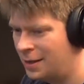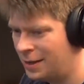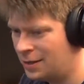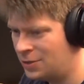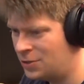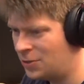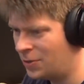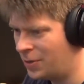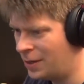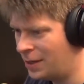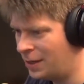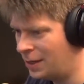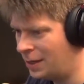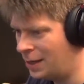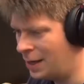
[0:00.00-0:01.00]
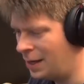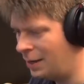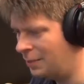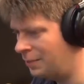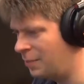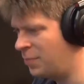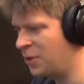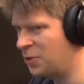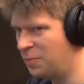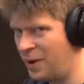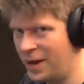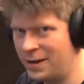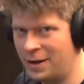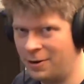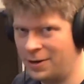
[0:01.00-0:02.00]
enjoying um, both
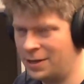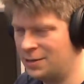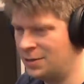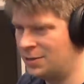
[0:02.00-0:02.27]
binary